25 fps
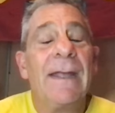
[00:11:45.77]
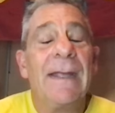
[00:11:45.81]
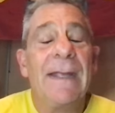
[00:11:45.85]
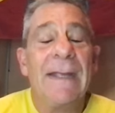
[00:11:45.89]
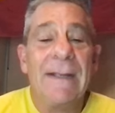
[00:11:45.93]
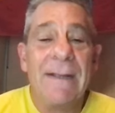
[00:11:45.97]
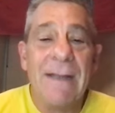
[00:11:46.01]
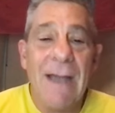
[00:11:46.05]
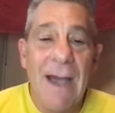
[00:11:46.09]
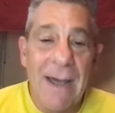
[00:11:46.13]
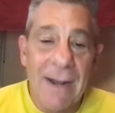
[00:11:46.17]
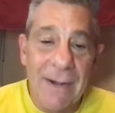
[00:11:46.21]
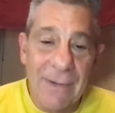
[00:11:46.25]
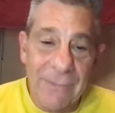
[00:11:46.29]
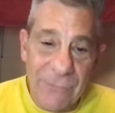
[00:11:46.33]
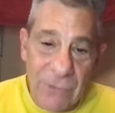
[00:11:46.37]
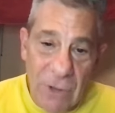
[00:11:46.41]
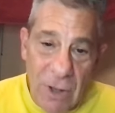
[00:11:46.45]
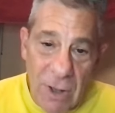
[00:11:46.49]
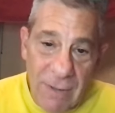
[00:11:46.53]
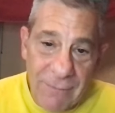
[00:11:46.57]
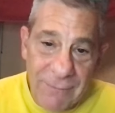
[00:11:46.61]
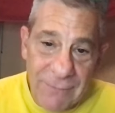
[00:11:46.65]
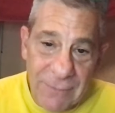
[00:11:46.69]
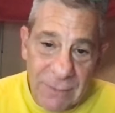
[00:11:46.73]
He got his
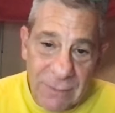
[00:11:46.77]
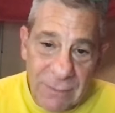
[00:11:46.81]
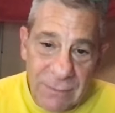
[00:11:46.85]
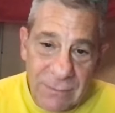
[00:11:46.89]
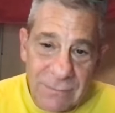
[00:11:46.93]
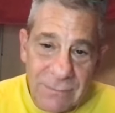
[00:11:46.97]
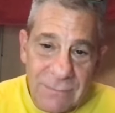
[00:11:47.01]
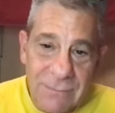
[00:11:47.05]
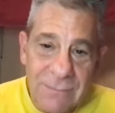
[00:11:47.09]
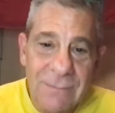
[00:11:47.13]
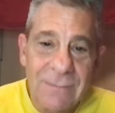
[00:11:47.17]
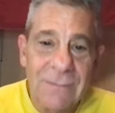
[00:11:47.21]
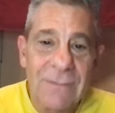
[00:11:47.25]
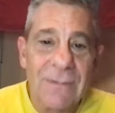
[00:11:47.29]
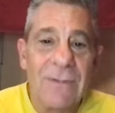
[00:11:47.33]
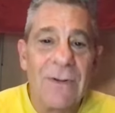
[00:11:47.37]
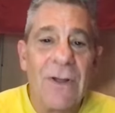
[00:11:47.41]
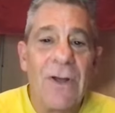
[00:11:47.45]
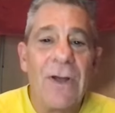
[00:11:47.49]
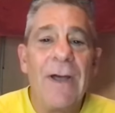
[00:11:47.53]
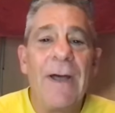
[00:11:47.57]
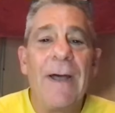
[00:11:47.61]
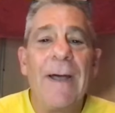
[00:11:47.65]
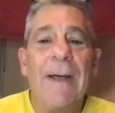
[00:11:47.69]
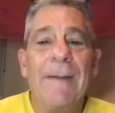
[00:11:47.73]
offer.
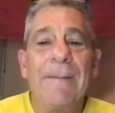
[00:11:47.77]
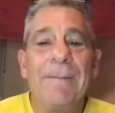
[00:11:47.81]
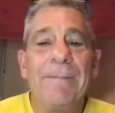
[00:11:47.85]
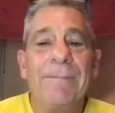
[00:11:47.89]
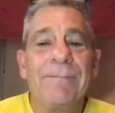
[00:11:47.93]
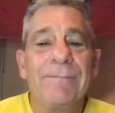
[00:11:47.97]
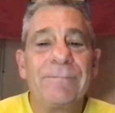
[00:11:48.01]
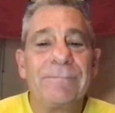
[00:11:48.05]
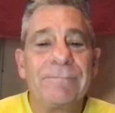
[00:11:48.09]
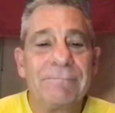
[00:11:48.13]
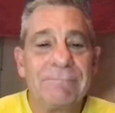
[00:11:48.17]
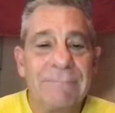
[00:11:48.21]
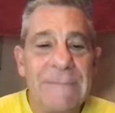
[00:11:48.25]
6'8",